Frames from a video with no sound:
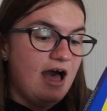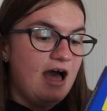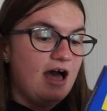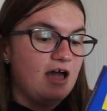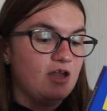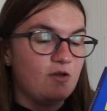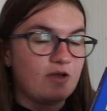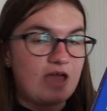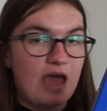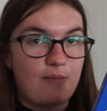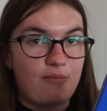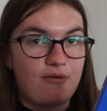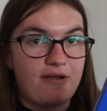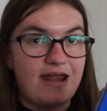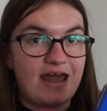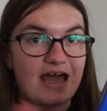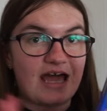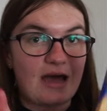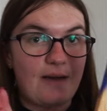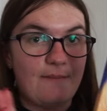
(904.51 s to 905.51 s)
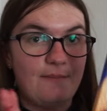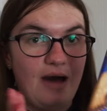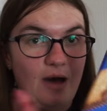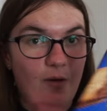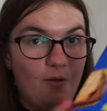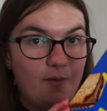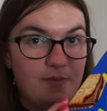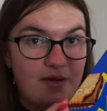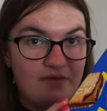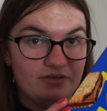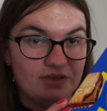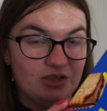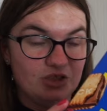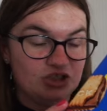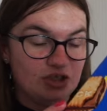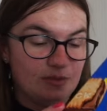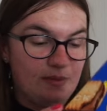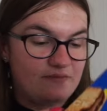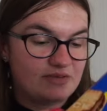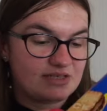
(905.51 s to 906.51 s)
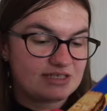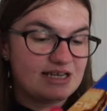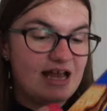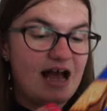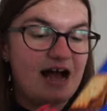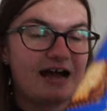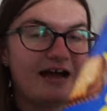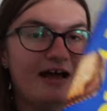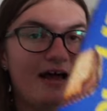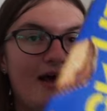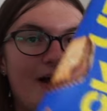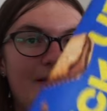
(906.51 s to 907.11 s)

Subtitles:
I do get a break, but I won't be having lunch, I'll be having a snack.